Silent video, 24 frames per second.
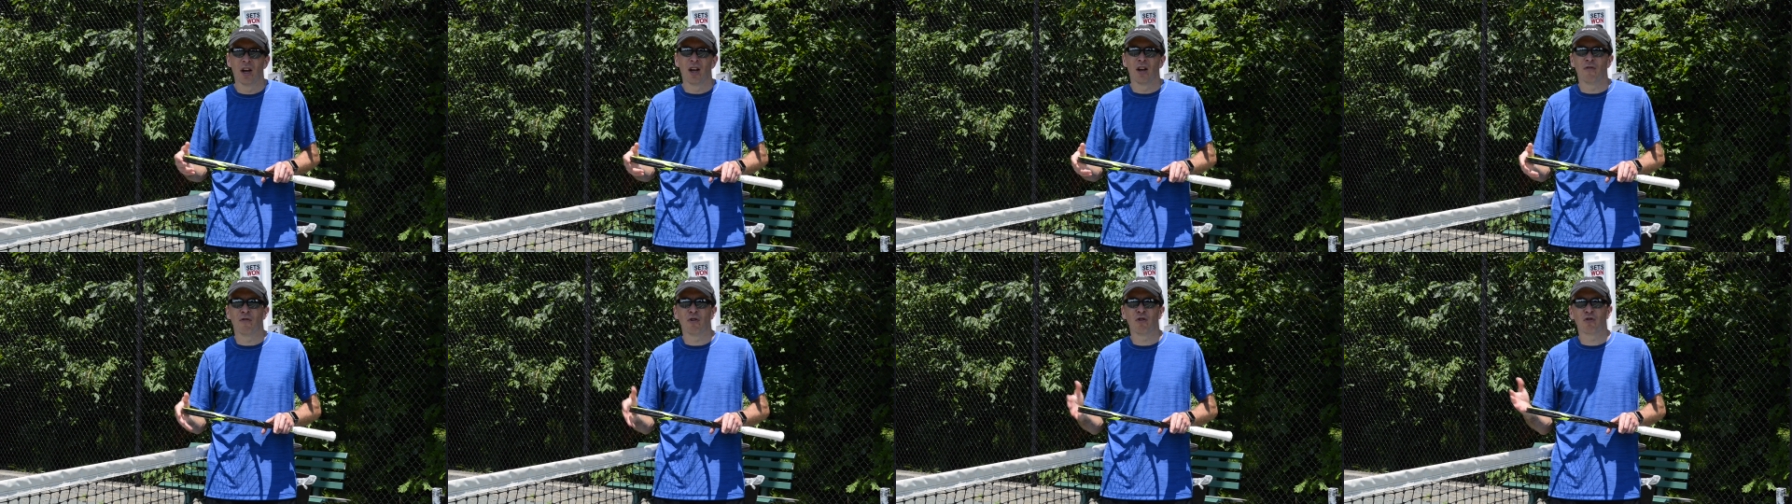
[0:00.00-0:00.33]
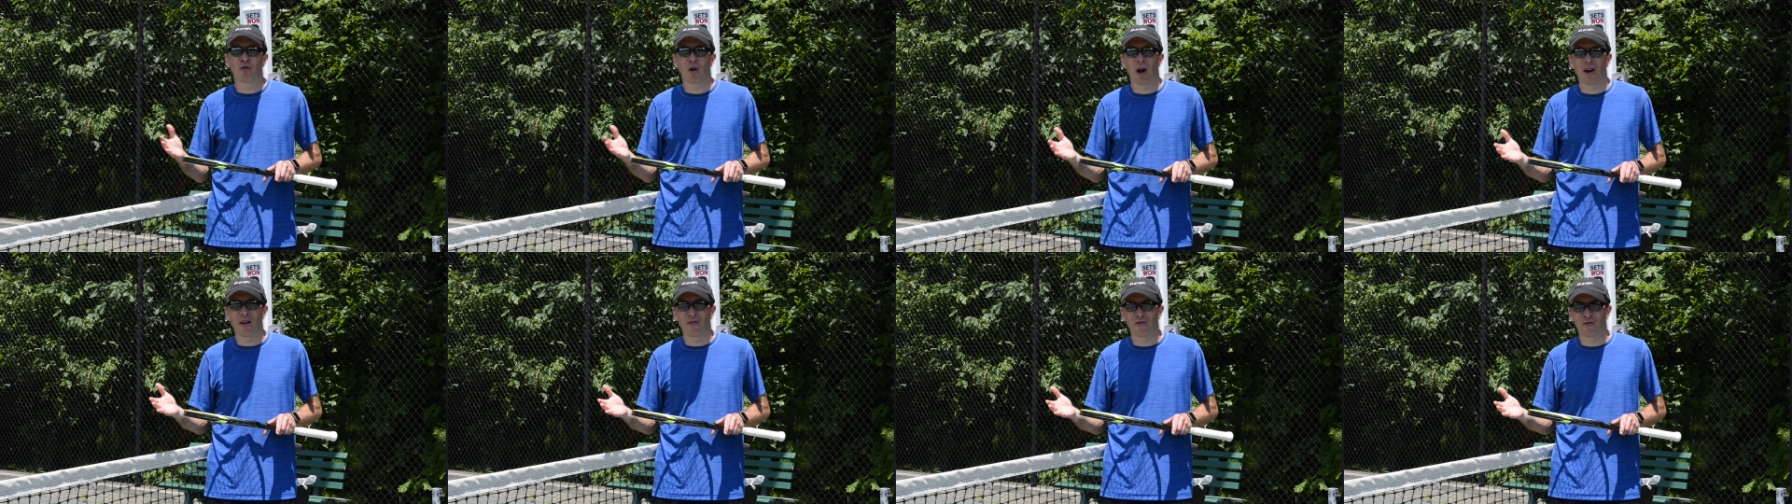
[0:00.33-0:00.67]
If you
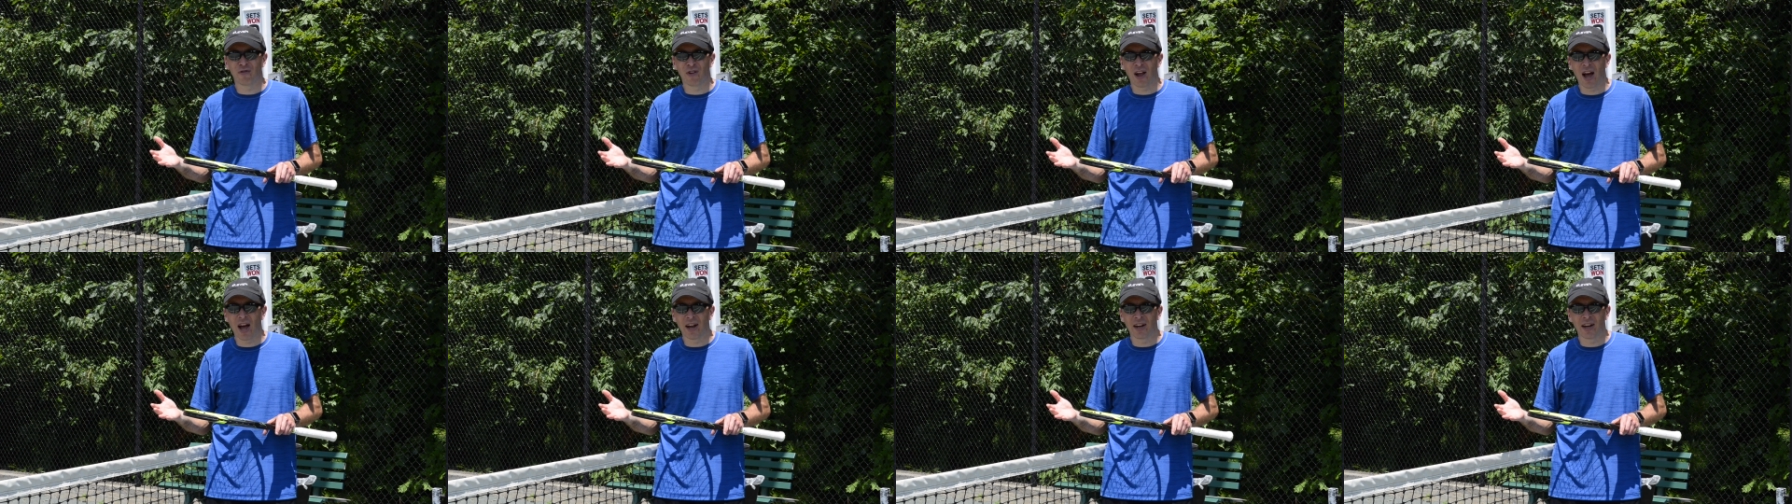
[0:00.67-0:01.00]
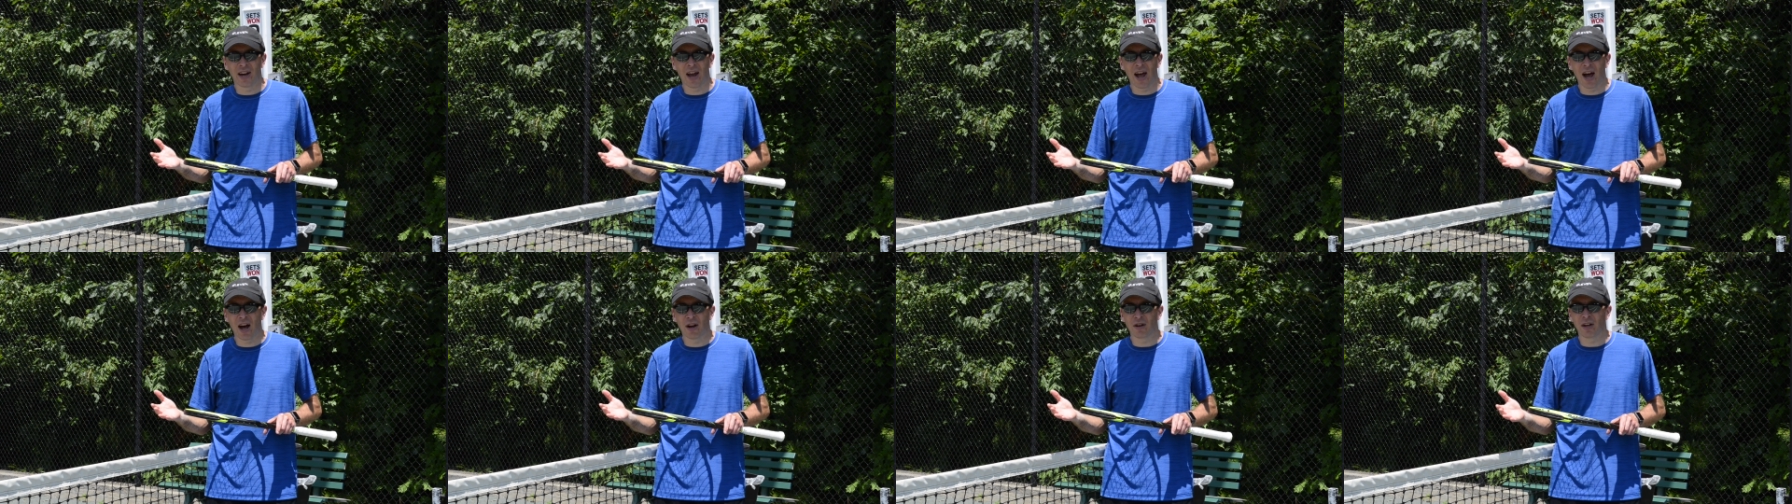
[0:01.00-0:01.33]
try to flatten
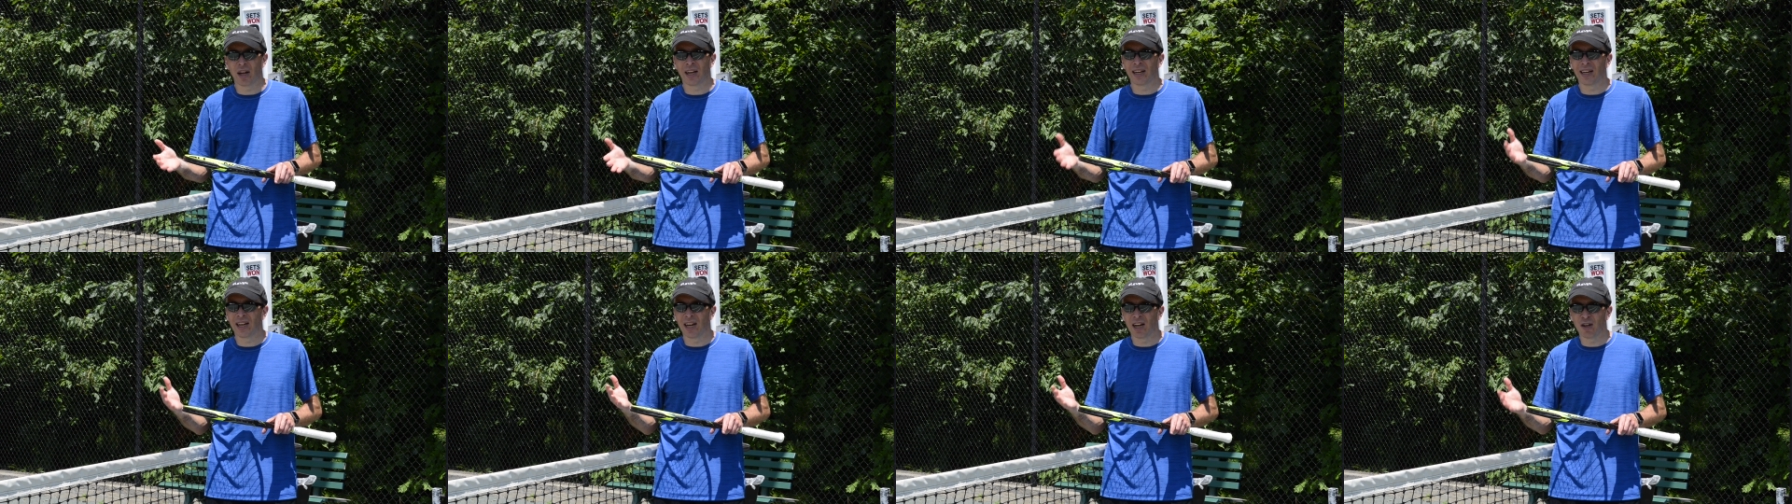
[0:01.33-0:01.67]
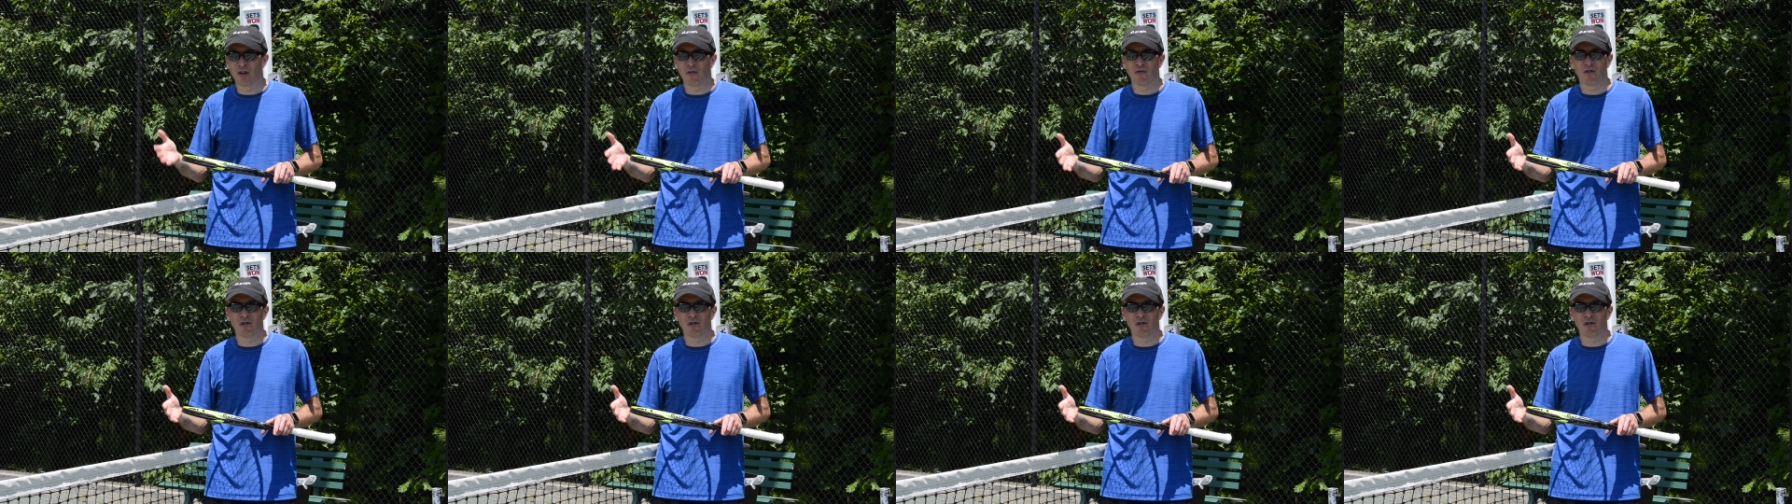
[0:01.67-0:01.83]
it out, again,